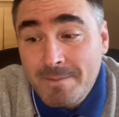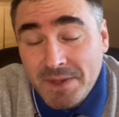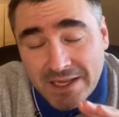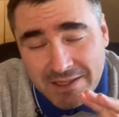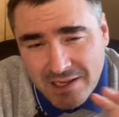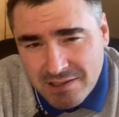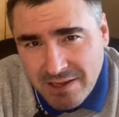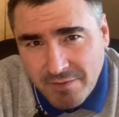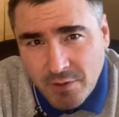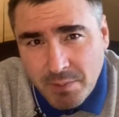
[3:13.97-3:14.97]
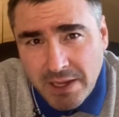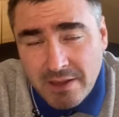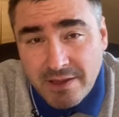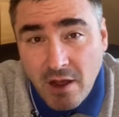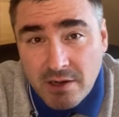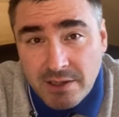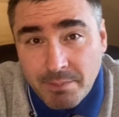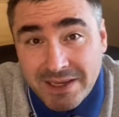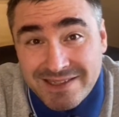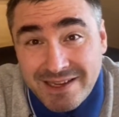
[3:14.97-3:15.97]
It doesn't have to be an
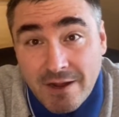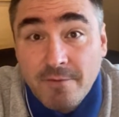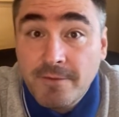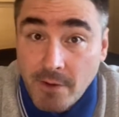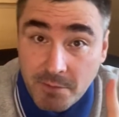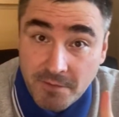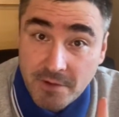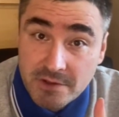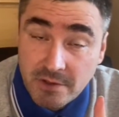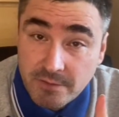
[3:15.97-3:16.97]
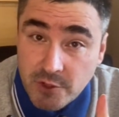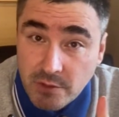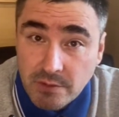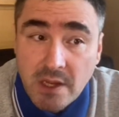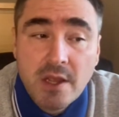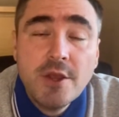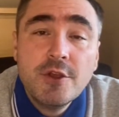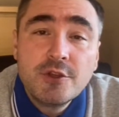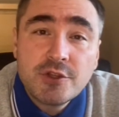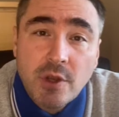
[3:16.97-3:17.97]
RT-PCR from the 1st of June.
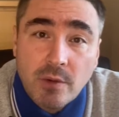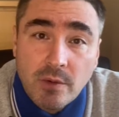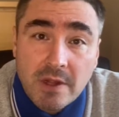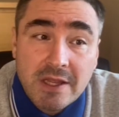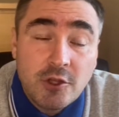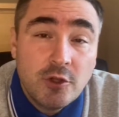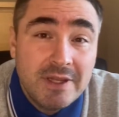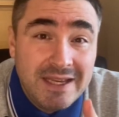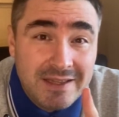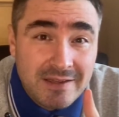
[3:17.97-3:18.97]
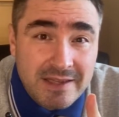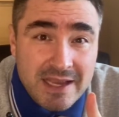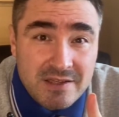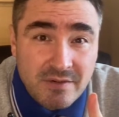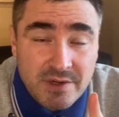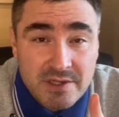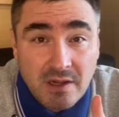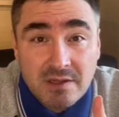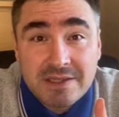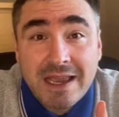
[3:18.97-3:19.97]
So you need the test
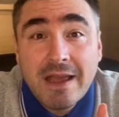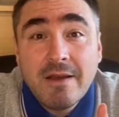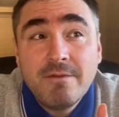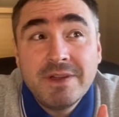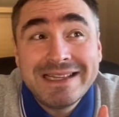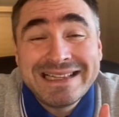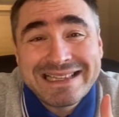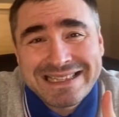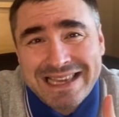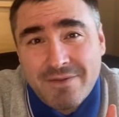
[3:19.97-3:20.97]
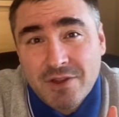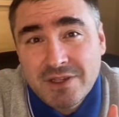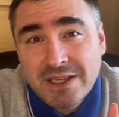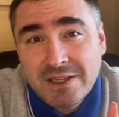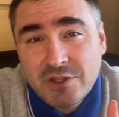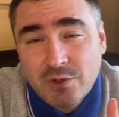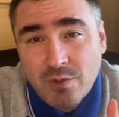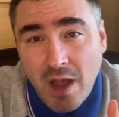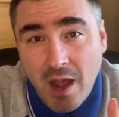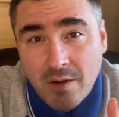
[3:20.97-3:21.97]
results uh, within 72
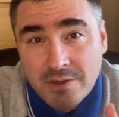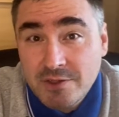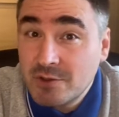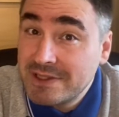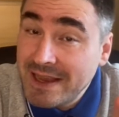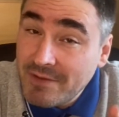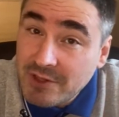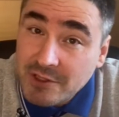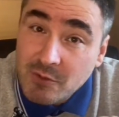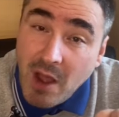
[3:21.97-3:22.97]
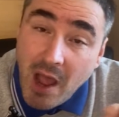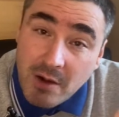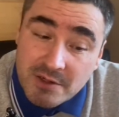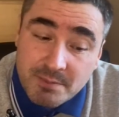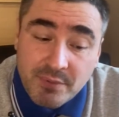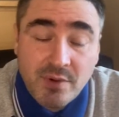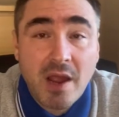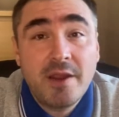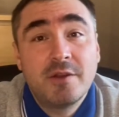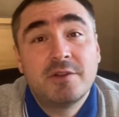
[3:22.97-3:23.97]
hours. So 72 hours
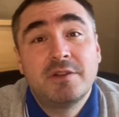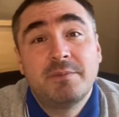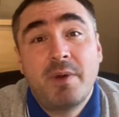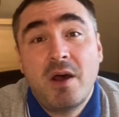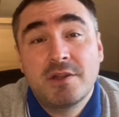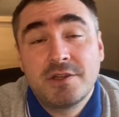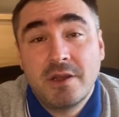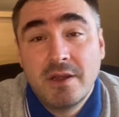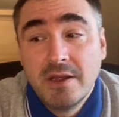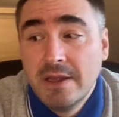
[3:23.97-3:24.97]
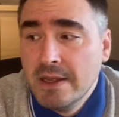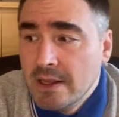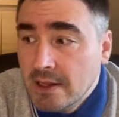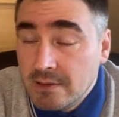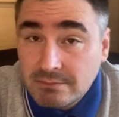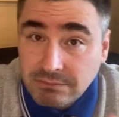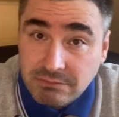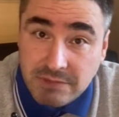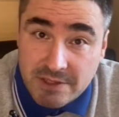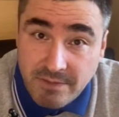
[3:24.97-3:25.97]
prior to departure.
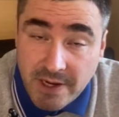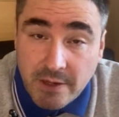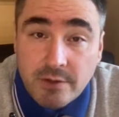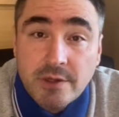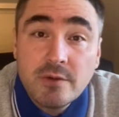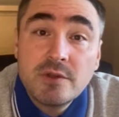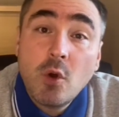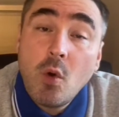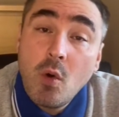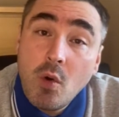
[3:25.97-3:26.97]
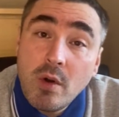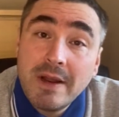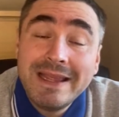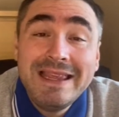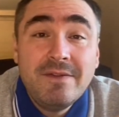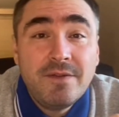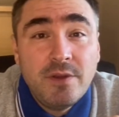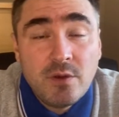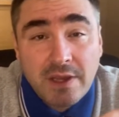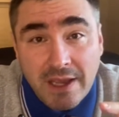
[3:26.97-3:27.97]
That's very good news. Or if
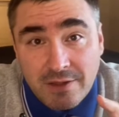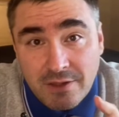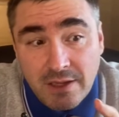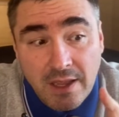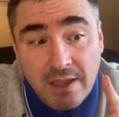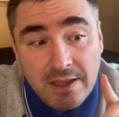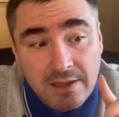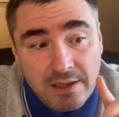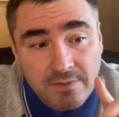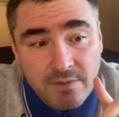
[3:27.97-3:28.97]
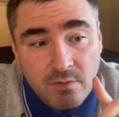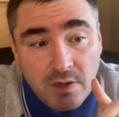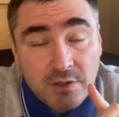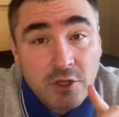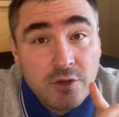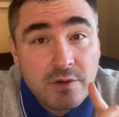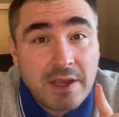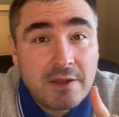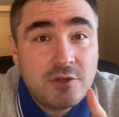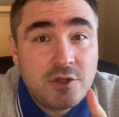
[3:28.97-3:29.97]
you can, uh, if you want, you
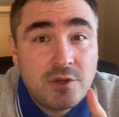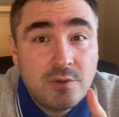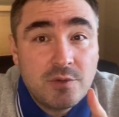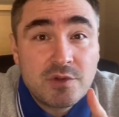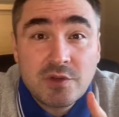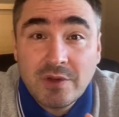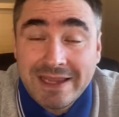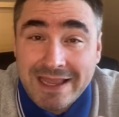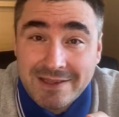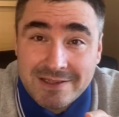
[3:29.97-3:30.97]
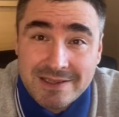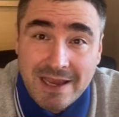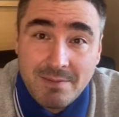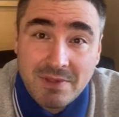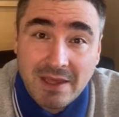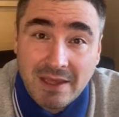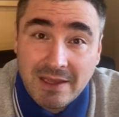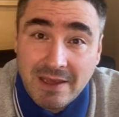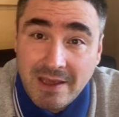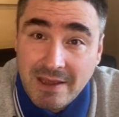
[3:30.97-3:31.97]
can choose to get the same thing
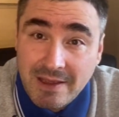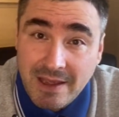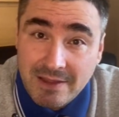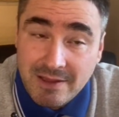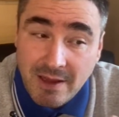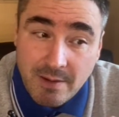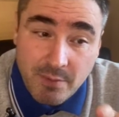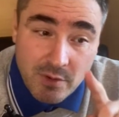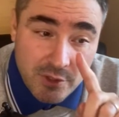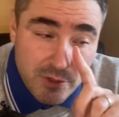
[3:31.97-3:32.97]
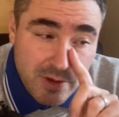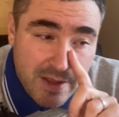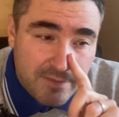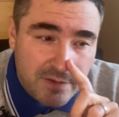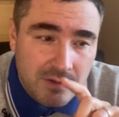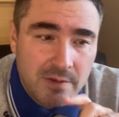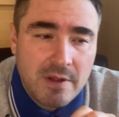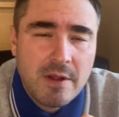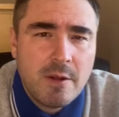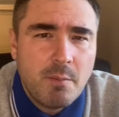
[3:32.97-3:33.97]
uh, at the airport. You have to
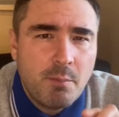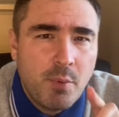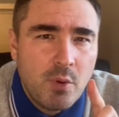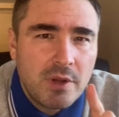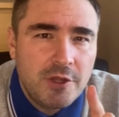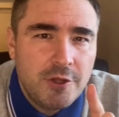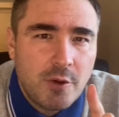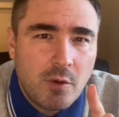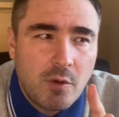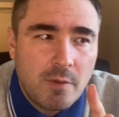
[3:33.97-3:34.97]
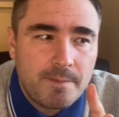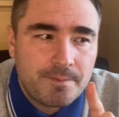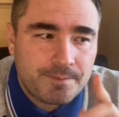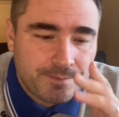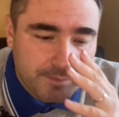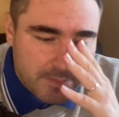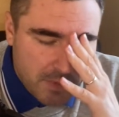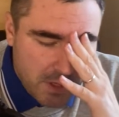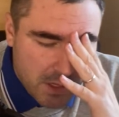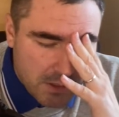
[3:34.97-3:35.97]
book your
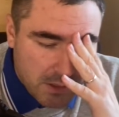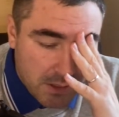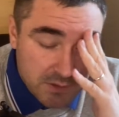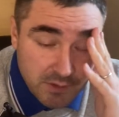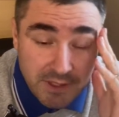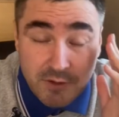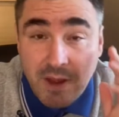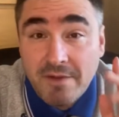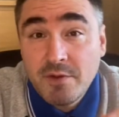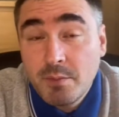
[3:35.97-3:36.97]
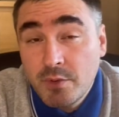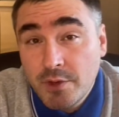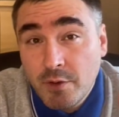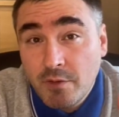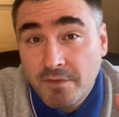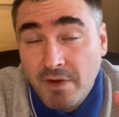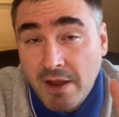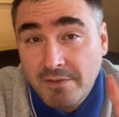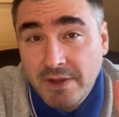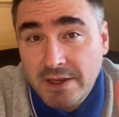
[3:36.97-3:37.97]
uh, sorry, you have to book your
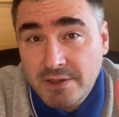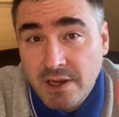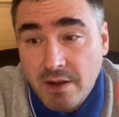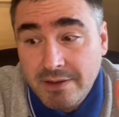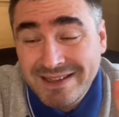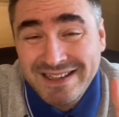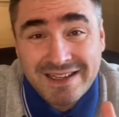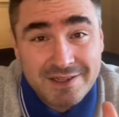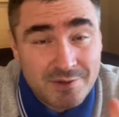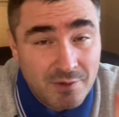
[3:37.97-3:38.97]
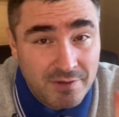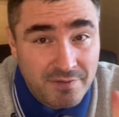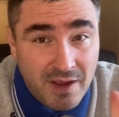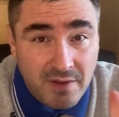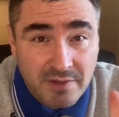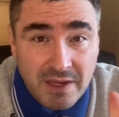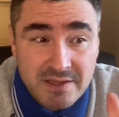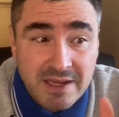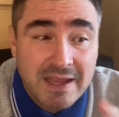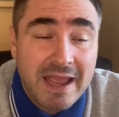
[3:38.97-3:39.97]
five days quarantine. It's only five
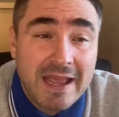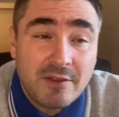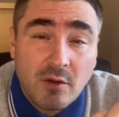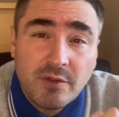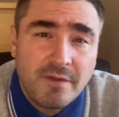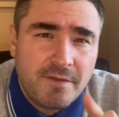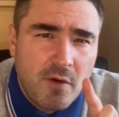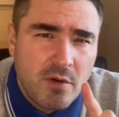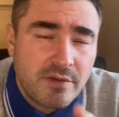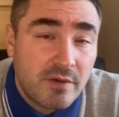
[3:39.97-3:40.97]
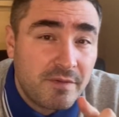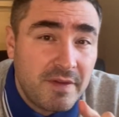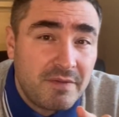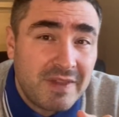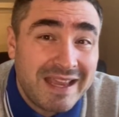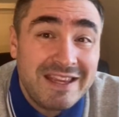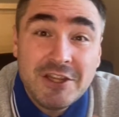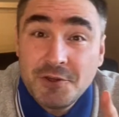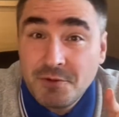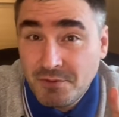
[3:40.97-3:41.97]
days. And on the fourth or fifth day,
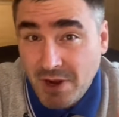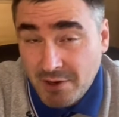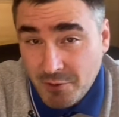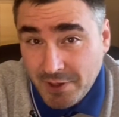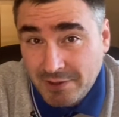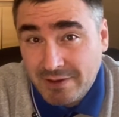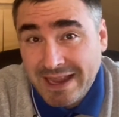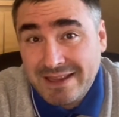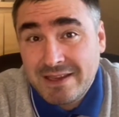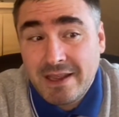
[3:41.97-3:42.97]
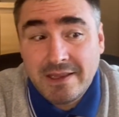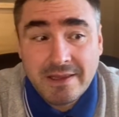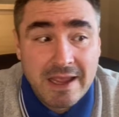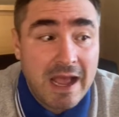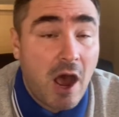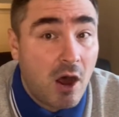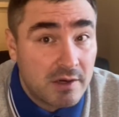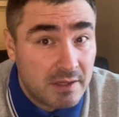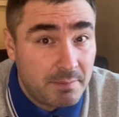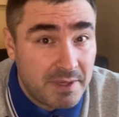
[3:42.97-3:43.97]
you are going to get an
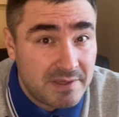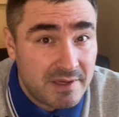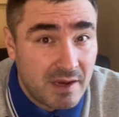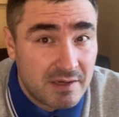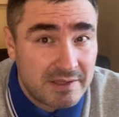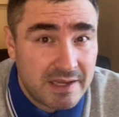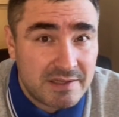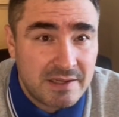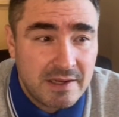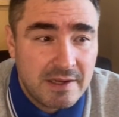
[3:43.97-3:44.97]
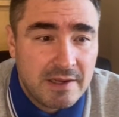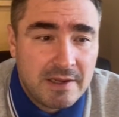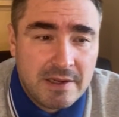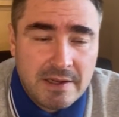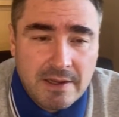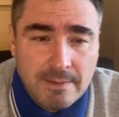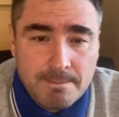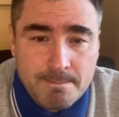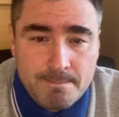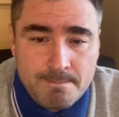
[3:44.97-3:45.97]
RT PCR test.
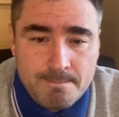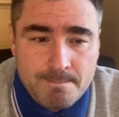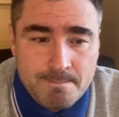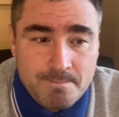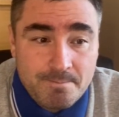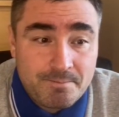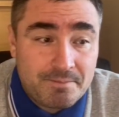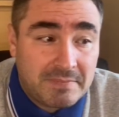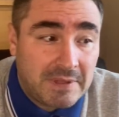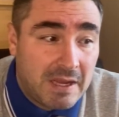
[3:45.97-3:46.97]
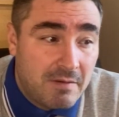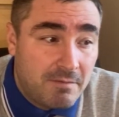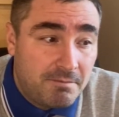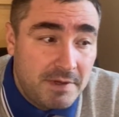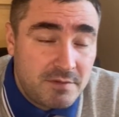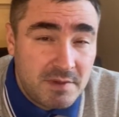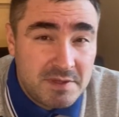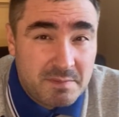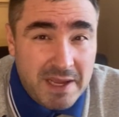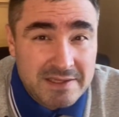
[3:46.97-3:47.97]
Mm, which one is
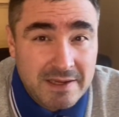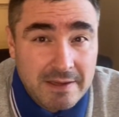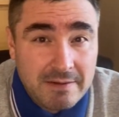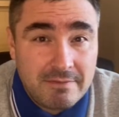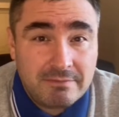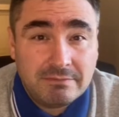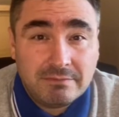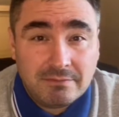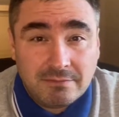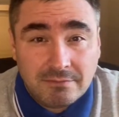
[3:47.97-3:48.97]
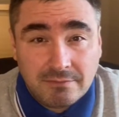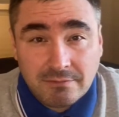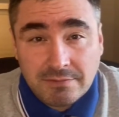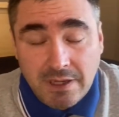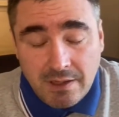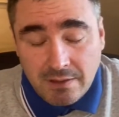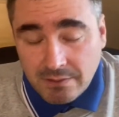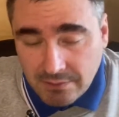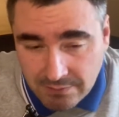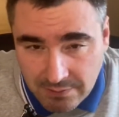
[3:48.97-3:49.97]
better?
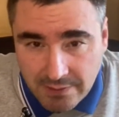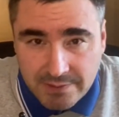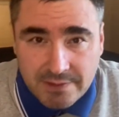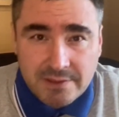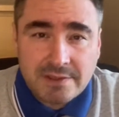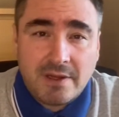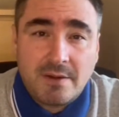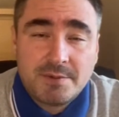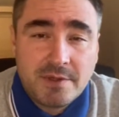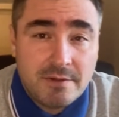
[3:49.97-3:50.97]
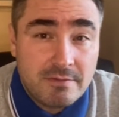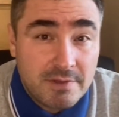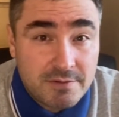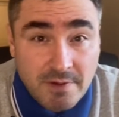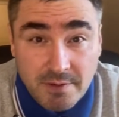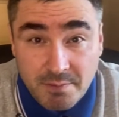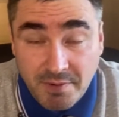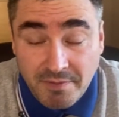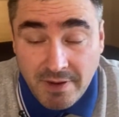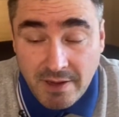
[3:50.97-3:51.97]
Well, it's it's up to you which one you
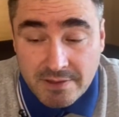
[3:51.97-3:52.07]
prefer.